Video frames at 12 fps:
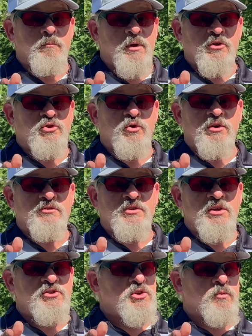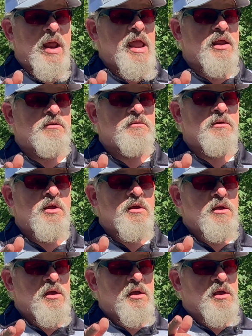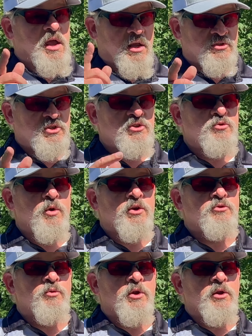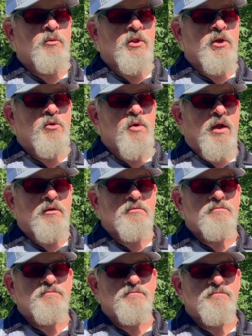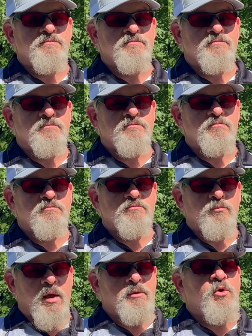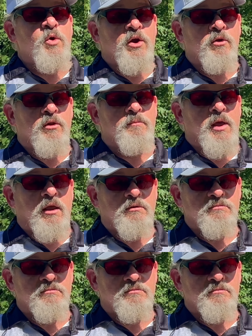but as you can see, she ran, and she swings really, really quick. Probably quicker than me.